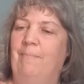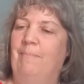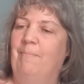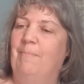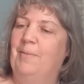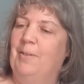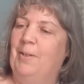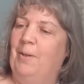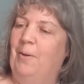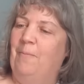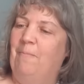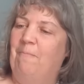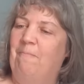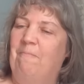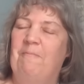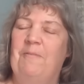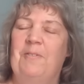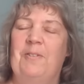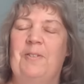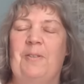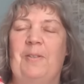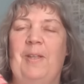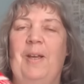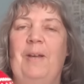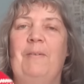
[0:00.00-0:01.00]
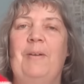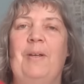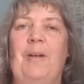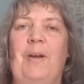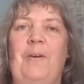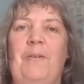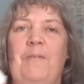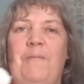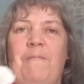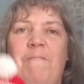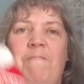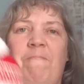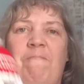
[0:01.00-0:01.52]
So there we
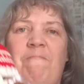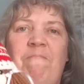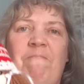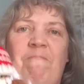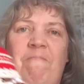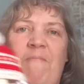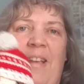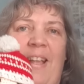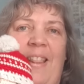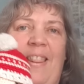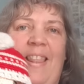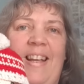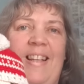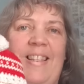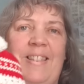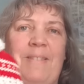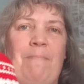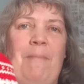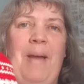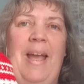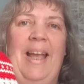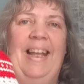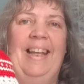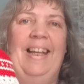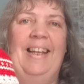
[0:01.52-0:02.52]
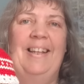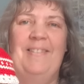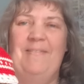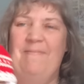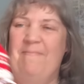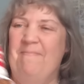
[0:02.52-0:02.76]
go. There's Meg.